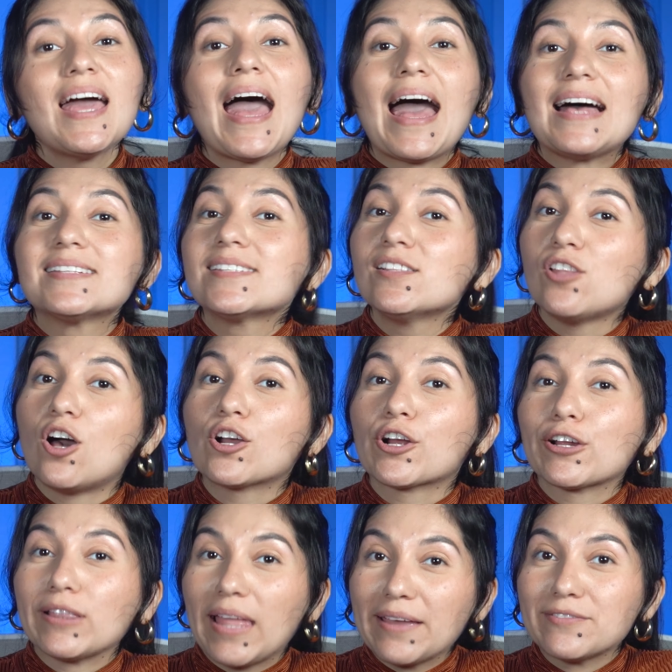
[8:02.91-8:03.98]
has a longer
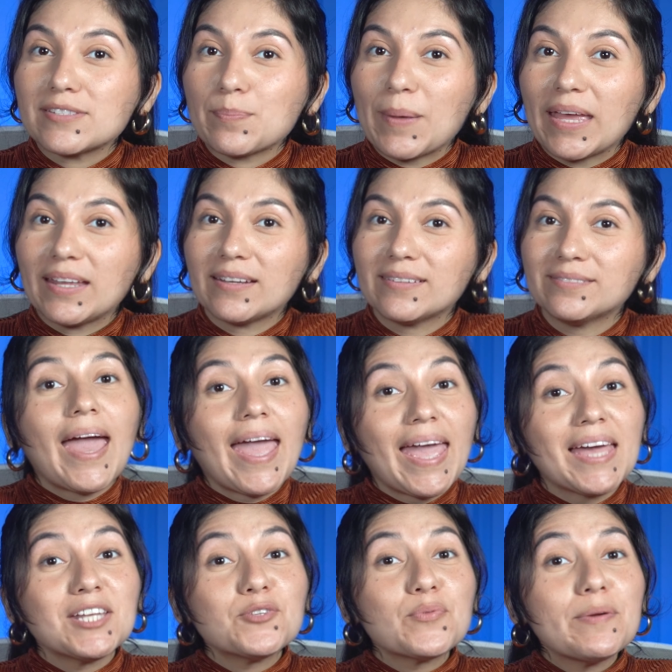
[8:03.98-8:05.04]
lifespan
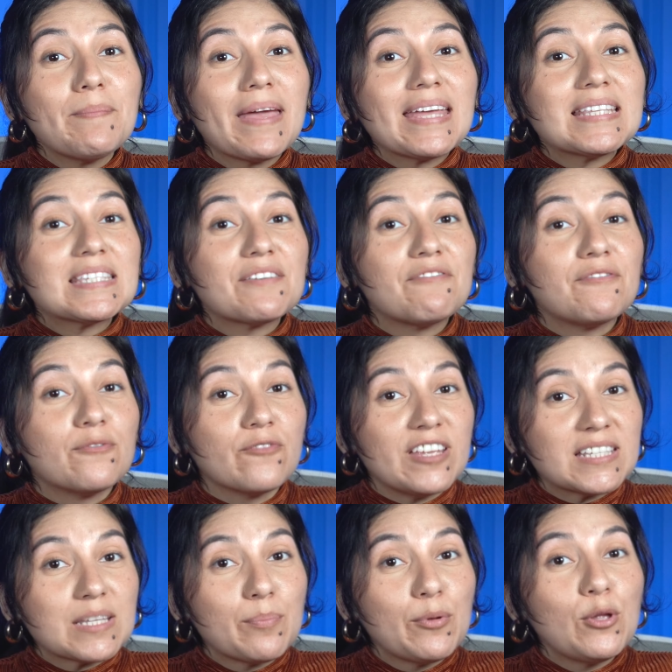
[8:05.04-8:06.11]
and remains
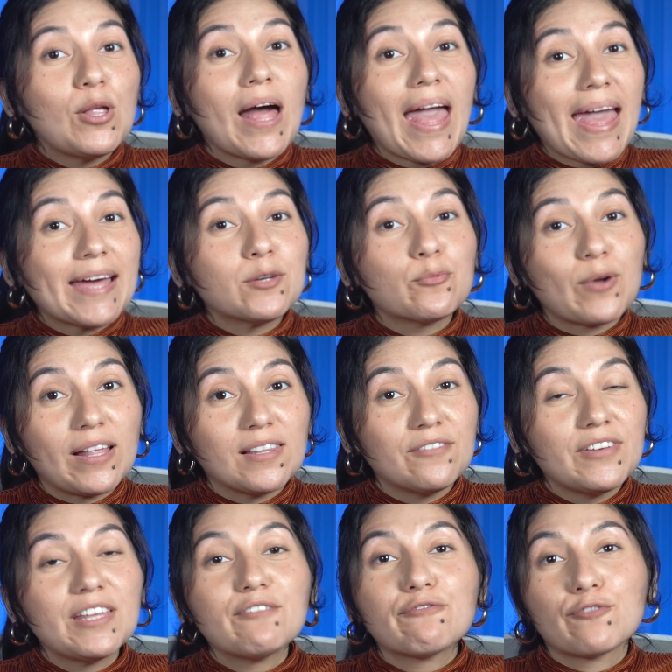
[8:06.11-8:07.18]
visible and
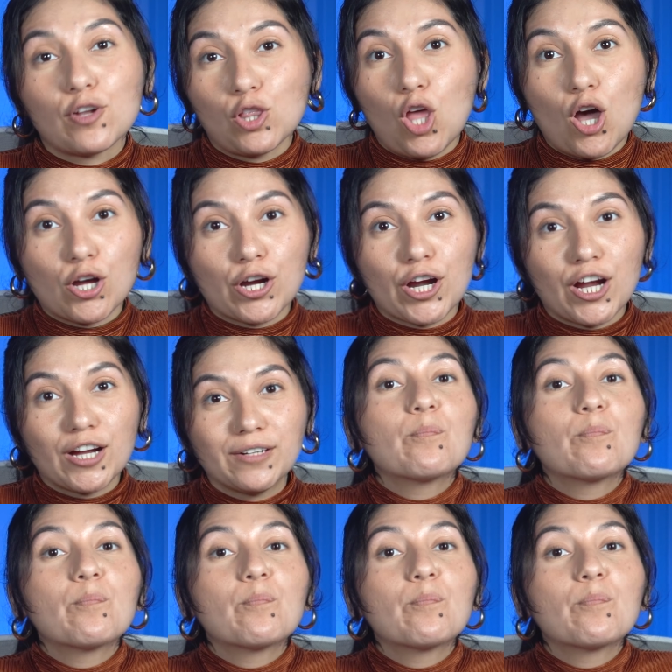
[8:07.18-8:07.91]
relevant for longer.